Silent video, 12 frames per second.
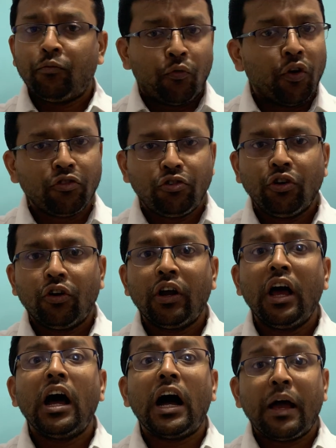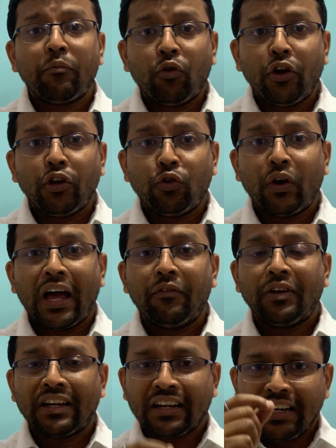for sure I'm going to have
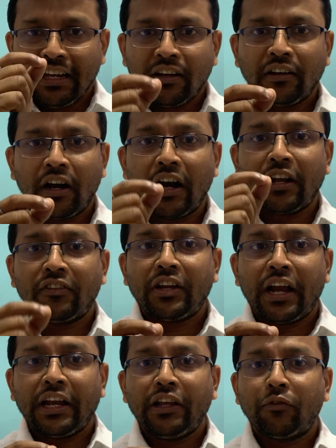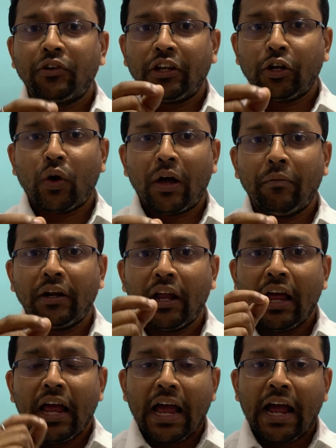a clear understanding of the
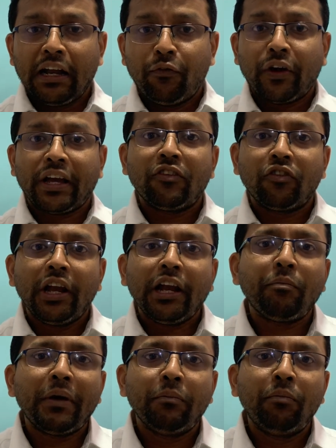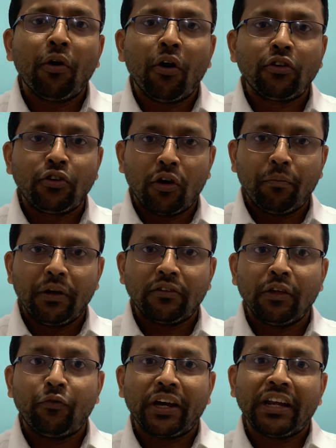requirement. And if I can relate my blog topics,
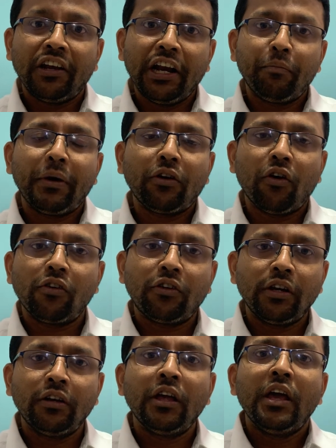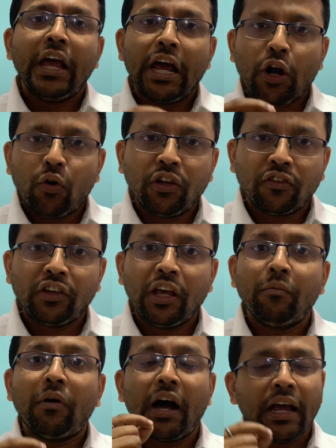if I can relate my content around the
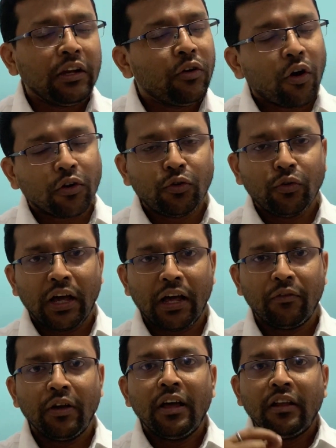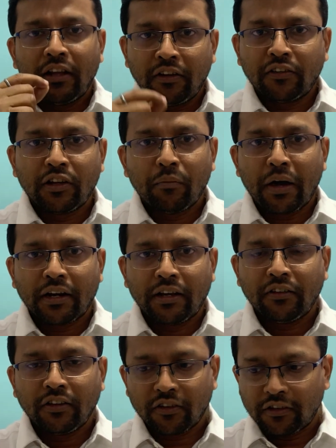same, I got to have the digital
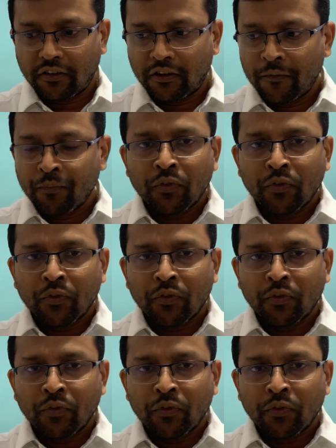marketing success.